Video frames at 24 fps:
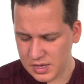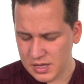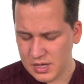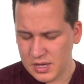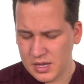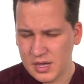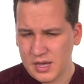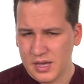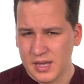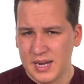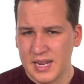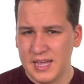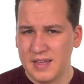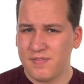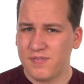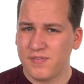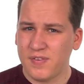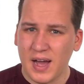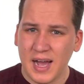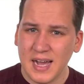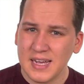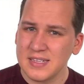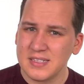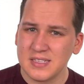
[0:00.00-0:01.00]
And he
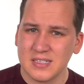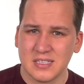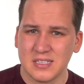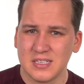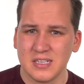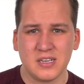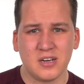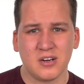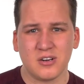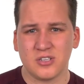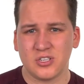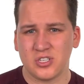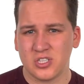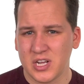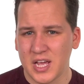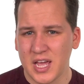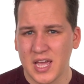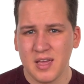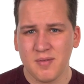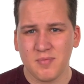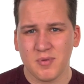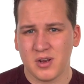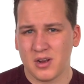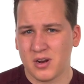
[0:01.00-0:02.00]
finds us in our
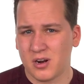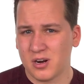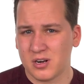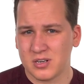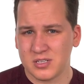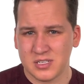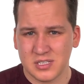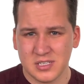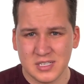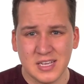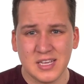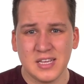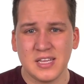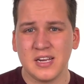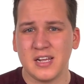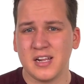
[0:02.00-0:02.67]
shame and in our sin